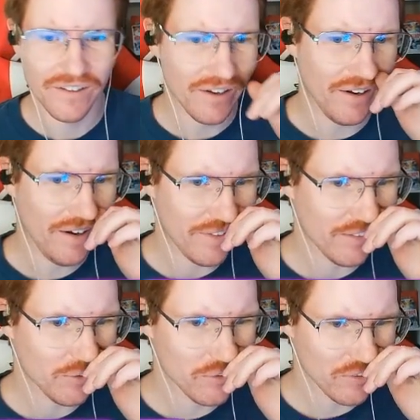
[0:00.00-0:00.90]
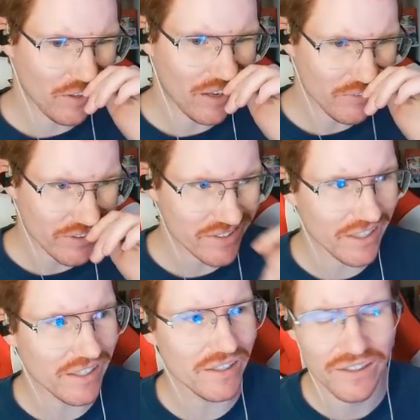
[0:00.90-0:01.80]
I think there was a lot of
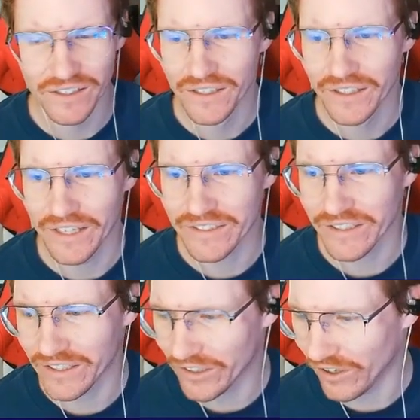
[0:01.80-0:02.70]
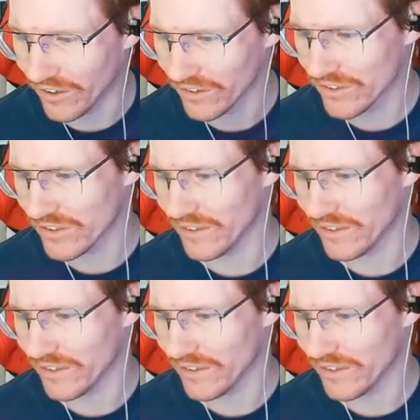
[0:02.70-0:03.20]
exciting cards.